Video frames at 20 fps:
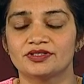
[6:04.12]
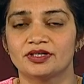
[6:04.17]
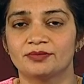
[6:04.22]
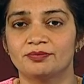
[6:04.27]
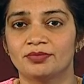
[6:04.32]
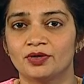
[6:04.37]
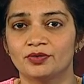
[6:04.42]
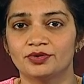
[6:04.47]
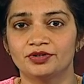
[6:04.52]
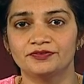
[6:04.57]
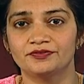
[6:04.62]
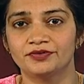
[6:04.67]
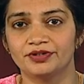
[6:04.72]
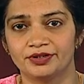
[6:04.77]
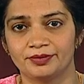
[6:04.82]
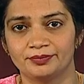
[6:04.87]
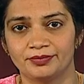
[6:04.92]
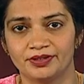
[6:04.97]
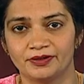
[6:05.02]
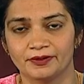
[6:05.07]
about a
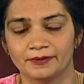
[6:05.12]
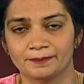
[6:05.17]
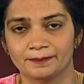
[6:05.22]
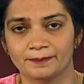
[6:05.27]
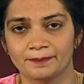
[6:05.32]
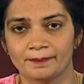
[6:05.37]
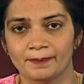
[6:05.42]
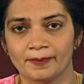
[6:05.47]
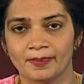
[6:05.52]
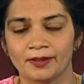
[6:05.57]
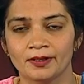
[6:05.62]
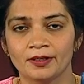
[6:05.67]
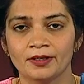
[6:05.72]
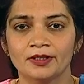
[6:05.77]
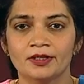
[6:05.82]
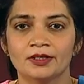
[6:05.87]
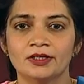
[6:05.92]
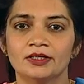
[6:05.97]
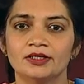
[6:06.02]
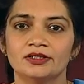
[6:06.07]
phenomena.
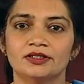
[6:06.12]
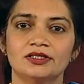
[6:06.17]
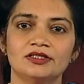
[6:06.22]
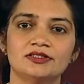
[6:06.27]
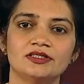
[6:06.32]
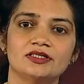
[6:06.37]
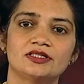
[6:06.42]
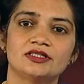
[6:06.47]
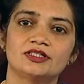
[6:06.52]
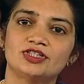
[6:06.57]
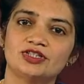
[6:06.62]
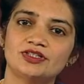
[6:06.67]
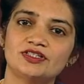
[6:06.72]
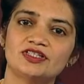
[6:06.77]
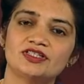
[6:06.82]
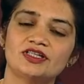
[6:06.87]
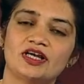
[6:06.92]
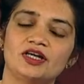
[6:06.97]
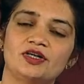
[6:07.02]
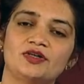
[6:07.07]
There is a rigid
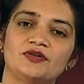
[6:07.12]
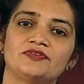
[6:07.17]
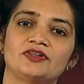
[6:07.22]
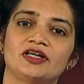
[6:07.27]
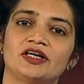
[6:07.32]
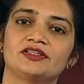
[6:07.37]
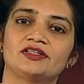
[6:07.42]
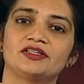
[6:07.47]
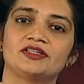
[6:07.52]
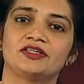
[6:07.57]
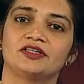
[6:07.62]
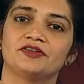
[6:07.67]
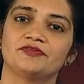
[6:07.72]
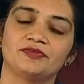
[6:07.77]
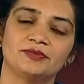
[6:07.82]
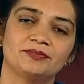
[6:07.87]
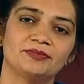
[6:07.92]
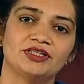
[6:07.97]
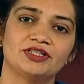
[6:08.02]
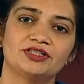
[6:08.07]
style of gathering
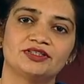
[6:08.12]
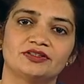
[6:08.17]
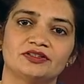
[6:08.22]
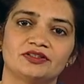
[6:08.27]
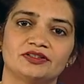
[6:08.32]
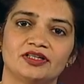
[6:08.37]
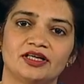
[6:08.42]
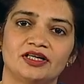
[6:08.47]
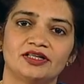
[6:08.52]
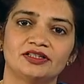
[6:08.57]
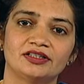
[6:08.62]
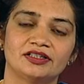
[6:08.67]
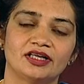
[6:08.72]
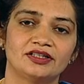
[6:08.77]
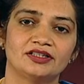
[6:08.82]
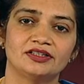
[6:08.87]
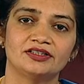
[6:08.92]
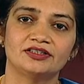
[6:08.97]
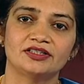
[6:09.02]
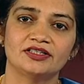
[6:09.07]
information and
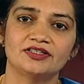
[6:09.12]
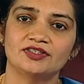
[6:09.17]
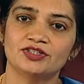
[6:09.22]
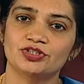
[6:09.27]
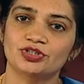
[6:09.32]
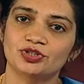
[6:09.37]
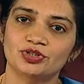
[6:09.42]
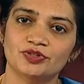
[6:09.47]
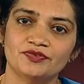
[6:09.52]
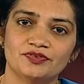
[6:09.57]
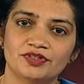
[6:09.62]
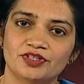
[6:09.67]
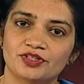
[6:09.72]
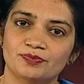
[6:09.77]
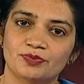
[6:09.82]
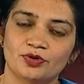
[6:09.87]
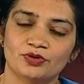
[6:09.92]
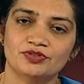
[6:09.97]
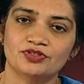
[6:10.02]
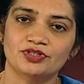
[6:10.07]
categorization of
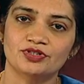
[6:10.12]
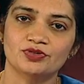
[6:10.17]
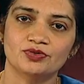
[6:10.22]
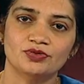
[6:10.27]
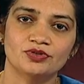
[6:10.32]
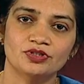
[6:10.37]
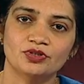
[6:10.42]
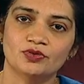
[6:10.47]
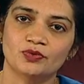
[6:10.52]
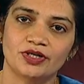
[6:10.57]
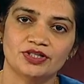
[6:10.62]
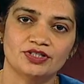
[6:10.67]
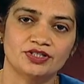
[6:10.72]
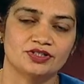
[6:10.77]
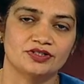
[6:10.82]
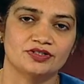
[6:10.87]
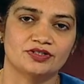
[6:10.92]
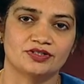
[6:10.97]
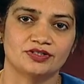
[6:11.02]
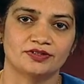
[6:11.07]
responses to the
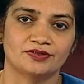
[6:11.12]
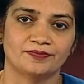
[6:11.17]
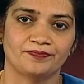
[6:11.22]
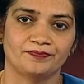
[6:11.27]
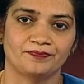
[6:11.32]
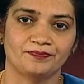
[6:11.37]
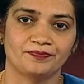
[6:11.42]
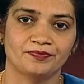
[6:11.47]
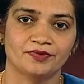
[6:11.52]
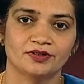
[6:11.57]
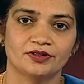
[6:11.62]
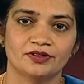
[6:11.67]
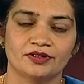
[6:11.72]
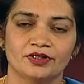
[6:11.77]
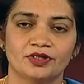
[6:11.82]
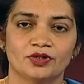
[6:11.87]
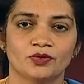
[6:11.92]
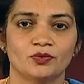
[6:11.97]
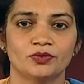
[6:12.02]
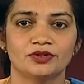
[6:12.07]
questions
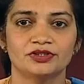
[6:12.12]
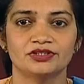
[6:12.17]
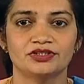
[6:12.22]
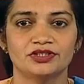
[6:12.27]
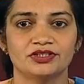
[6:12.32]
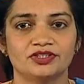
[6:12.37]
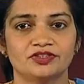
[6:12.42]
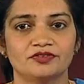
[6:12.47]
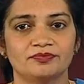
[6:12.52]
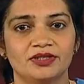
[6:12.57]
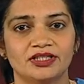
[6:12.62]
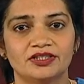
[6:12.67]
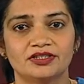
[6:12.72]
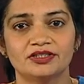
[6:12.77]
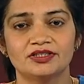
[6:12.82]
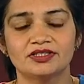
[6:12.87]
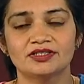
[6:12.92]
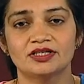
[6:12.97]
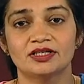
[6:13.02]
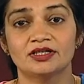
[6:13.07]
Quantitative
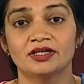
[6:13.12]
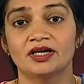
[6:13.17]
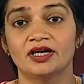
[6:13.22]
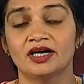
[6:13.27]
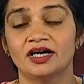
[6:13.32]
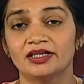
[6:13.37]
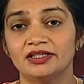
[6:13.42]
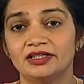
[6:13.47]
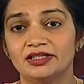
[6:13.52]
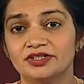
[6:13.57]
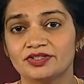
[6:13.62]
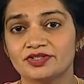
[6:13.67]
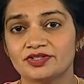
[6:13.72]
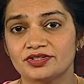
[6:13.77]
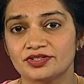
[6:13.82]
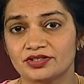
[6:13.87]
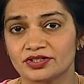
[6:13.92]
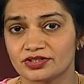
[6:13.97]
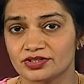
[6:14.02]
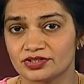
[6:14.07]
methods are highly
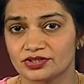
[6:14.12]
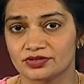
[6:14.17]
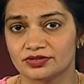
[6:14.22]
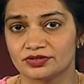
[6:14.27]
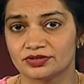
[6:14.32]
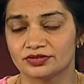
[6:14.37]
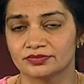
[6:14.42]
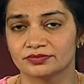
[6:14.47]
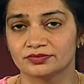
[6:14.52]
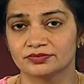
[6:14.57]
structured